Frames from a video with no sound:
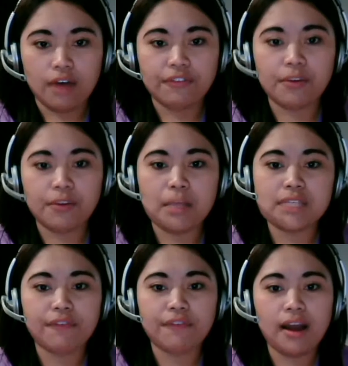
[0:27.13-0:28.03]
from
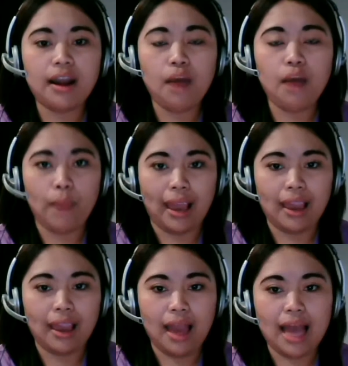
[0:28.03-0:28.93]
as far
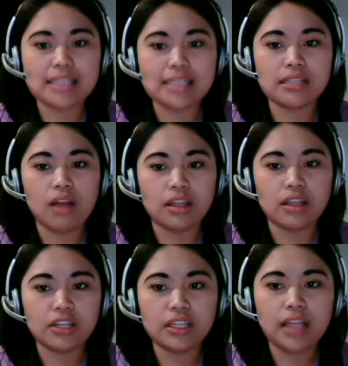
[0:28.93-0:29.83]
away as
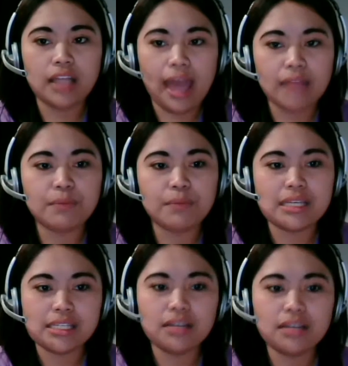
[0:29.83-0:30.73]
London and
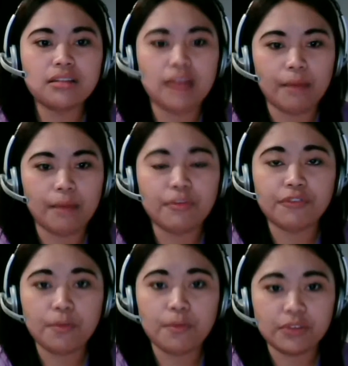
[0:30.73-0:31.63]
busing them
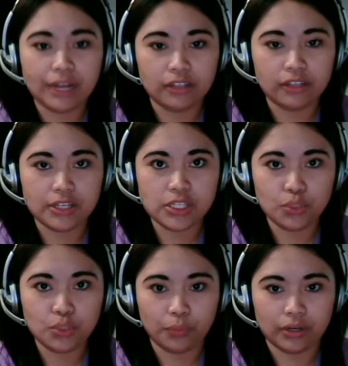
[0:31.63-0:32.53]
from trailers
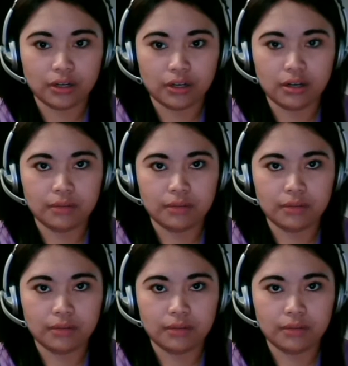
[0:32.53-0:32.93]
to work.